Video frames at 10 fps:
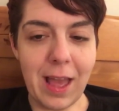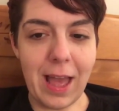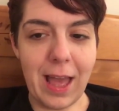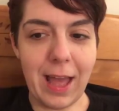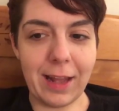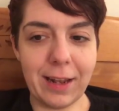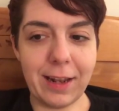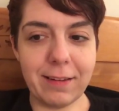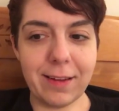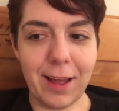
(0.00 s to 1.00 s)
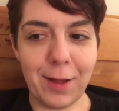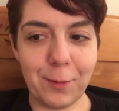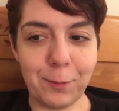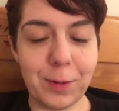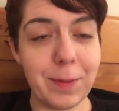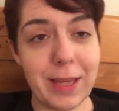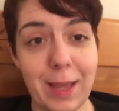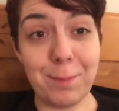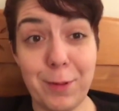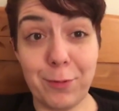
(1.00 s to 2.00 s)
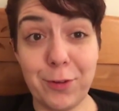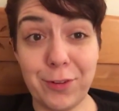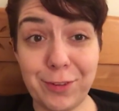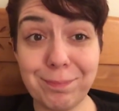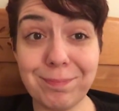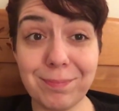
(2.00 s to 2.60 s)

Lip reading: And we became biffles